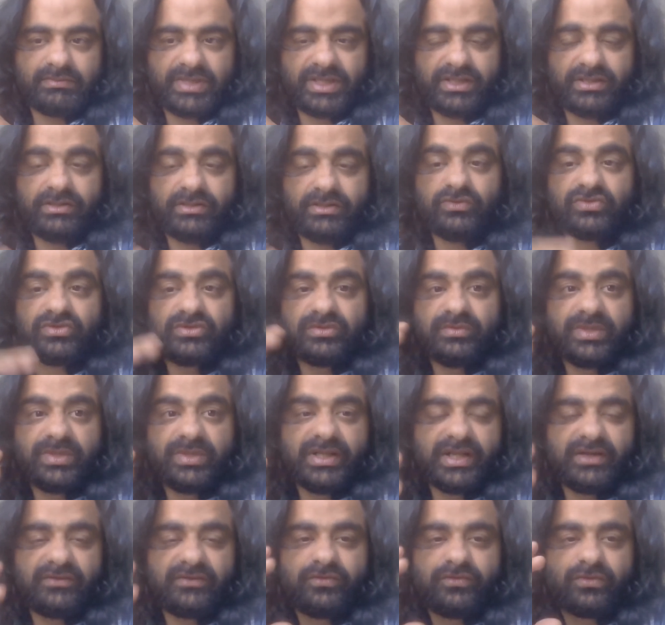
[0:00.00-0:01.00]
It used to
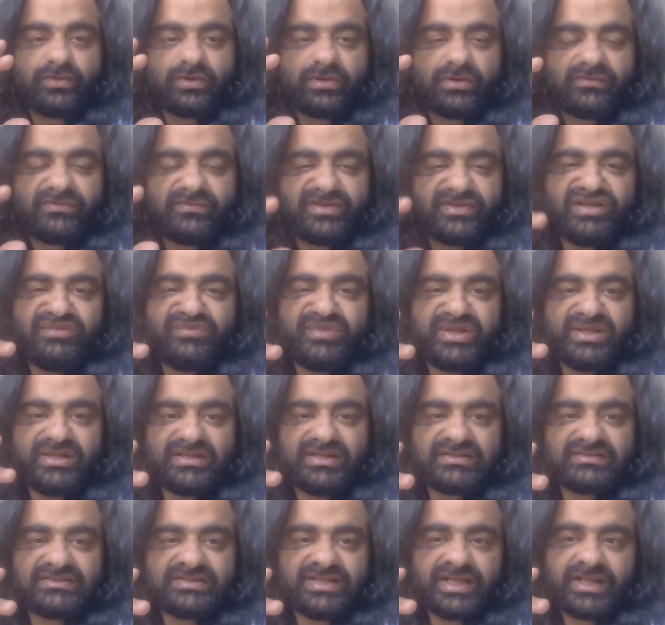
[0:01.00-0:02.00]
be like 4 to 5
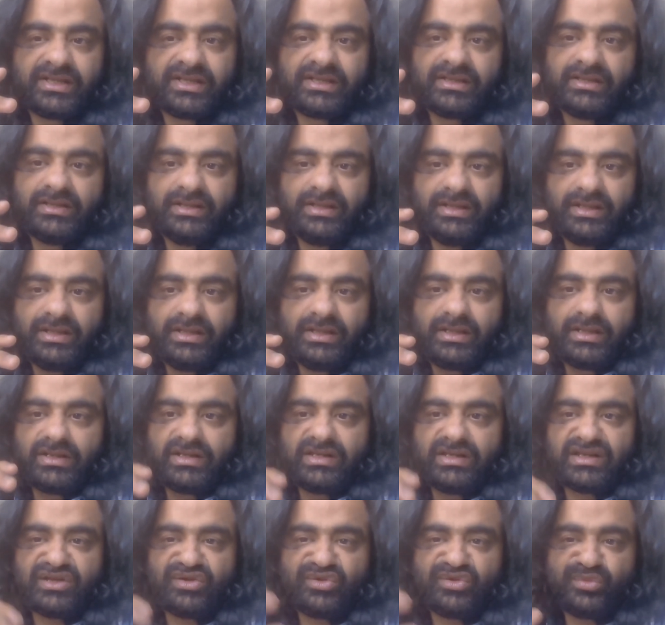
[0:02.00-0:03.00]
meters thick.
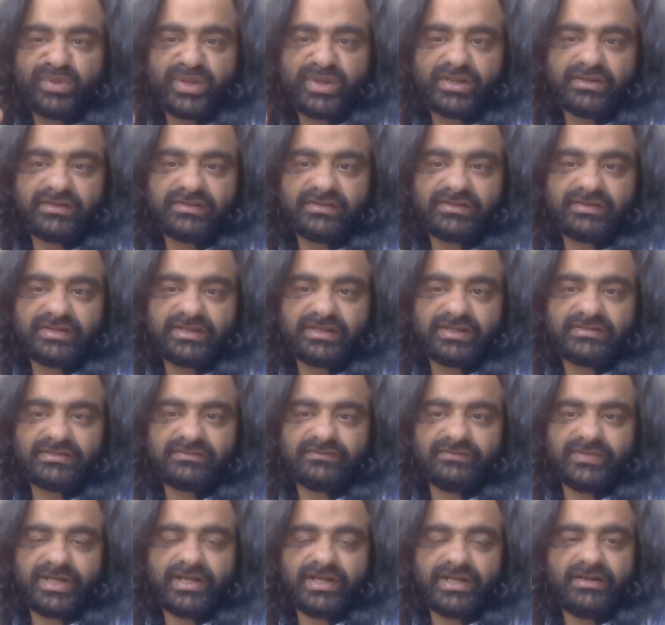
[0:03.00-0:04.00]
Now, because
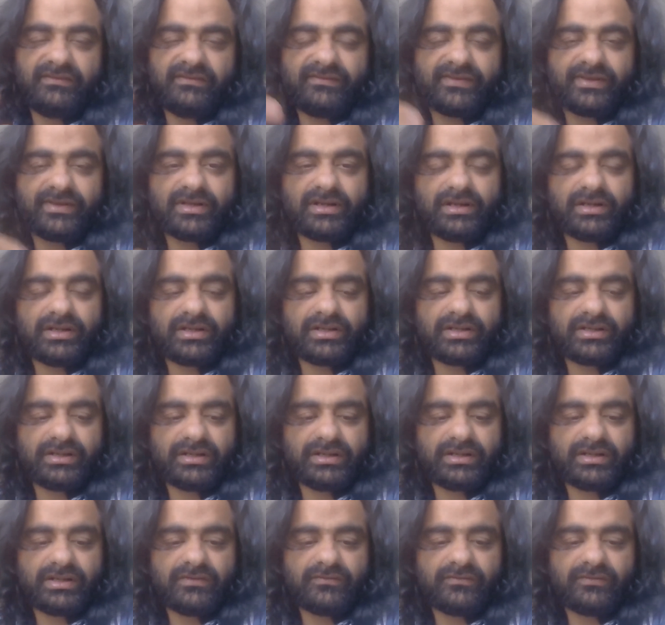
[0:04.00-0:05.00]
it's very difficult
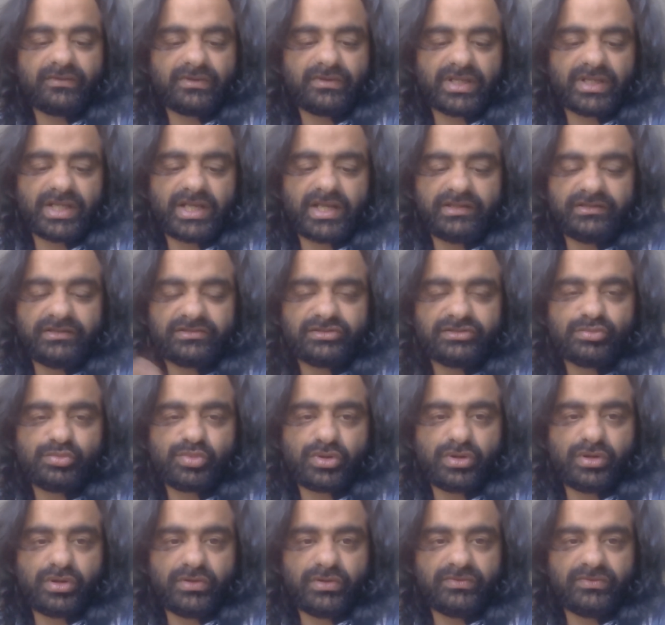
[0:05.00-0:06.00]
for the ice
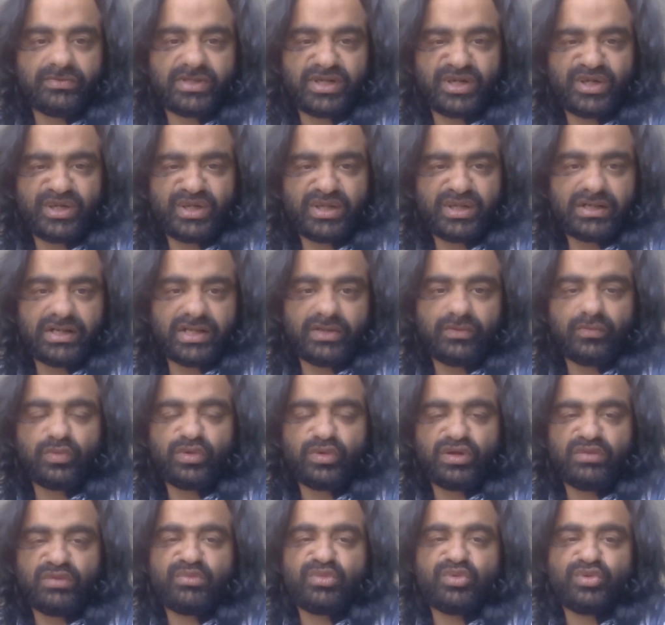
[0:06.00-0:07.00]
to produce under like
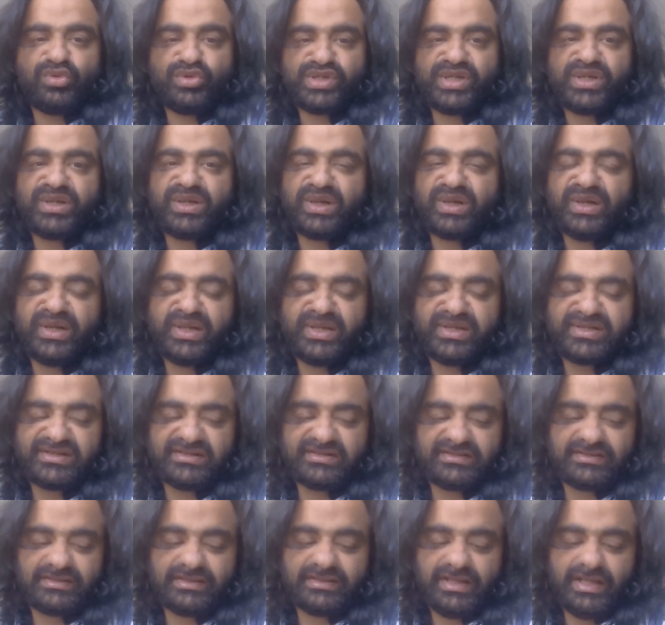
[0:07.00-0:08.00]
warm ocean
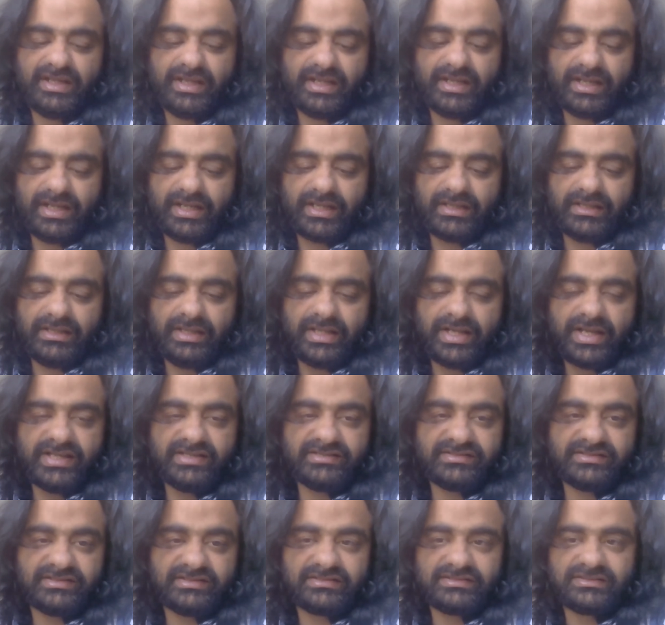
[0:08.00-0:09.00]
conditions, the
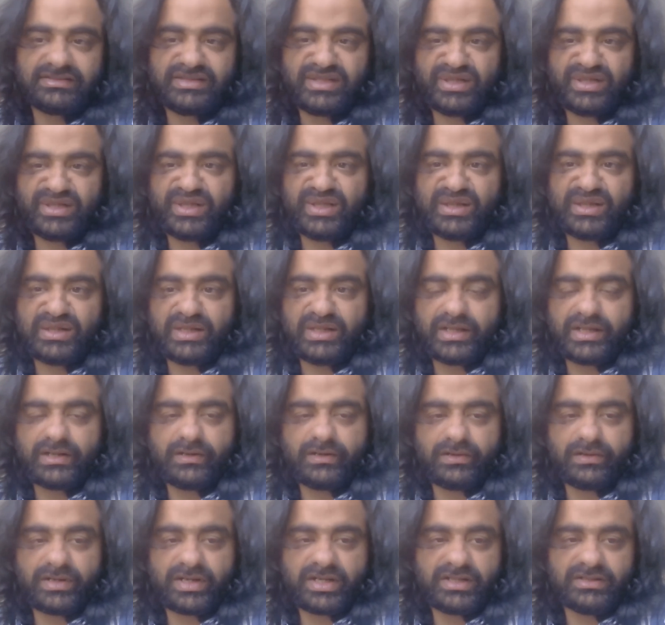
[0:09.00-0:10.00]
ice is thinning
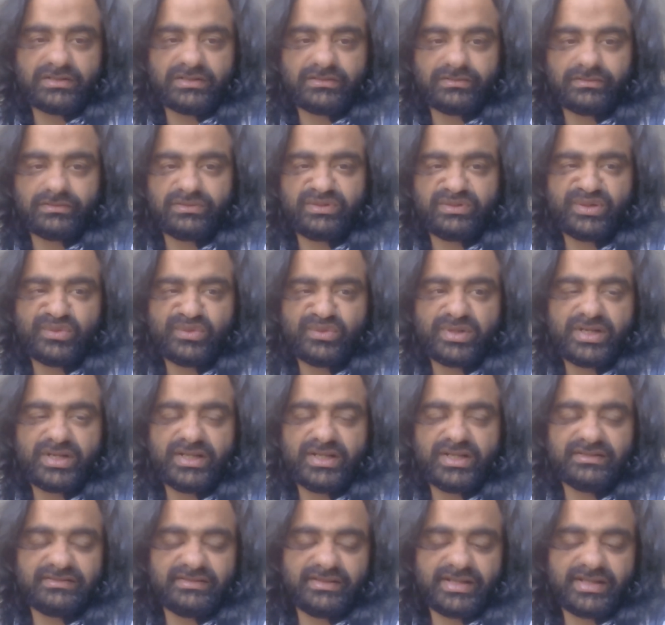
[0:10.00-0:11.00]
like a lot. So
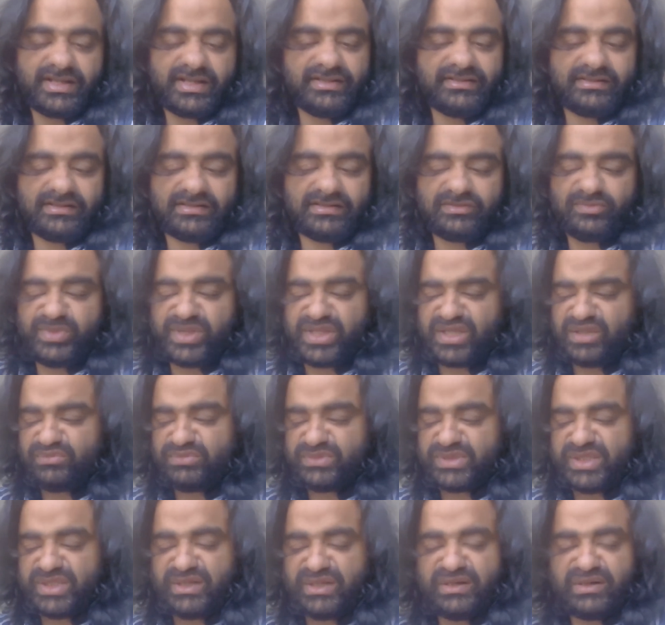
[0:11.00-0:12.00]
nowadays the ice has
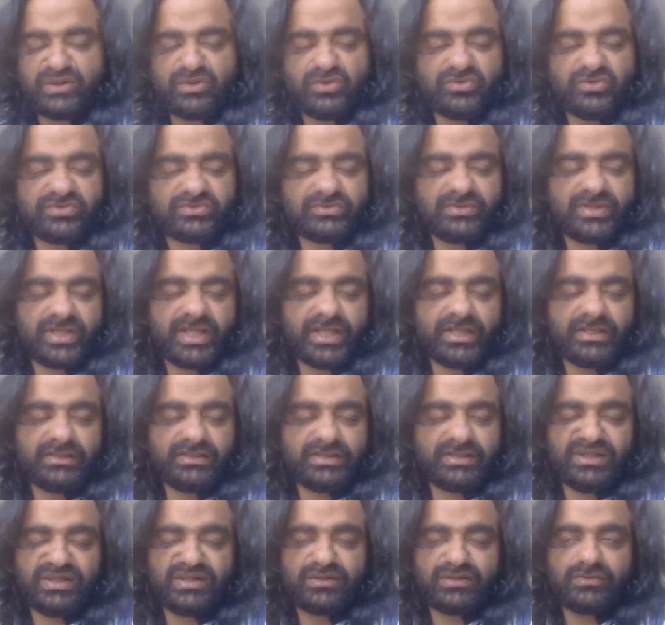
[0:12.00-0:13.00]
become thinner close to like
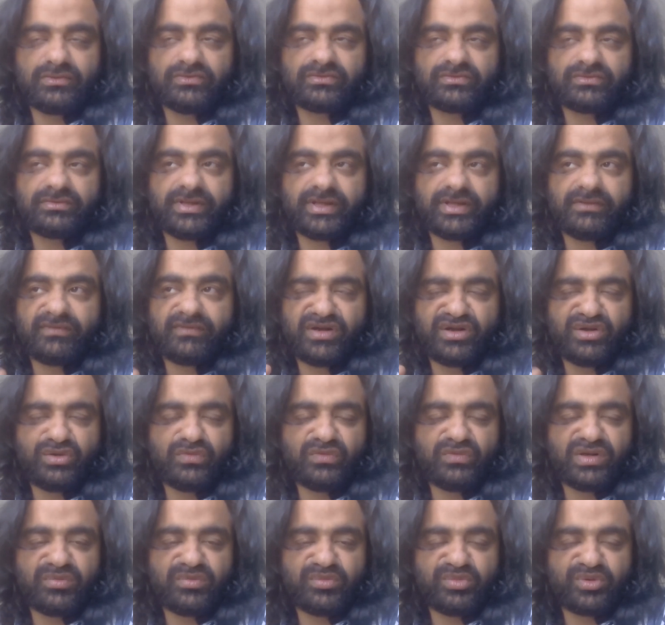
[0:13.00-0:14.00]
1 to
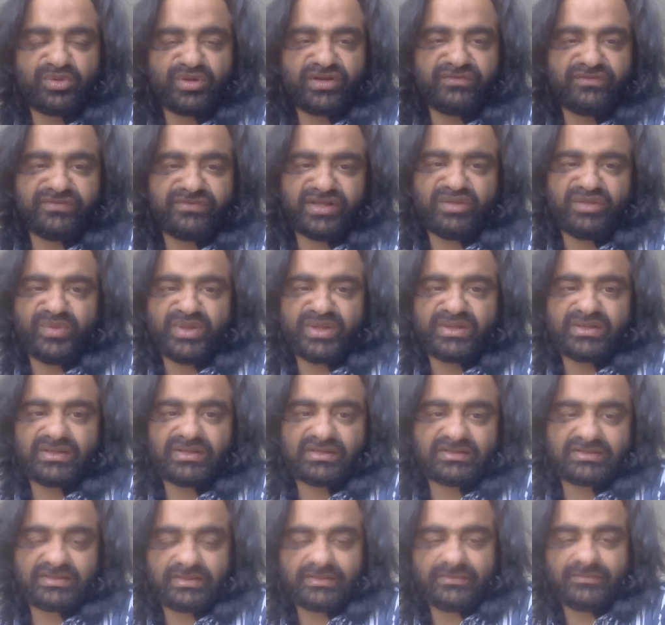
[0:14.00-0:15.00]
1.5
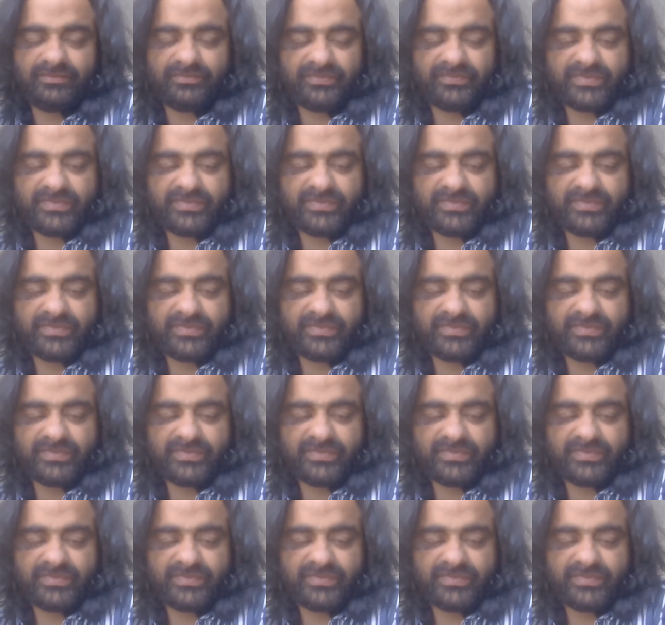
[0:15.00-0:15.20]
meters.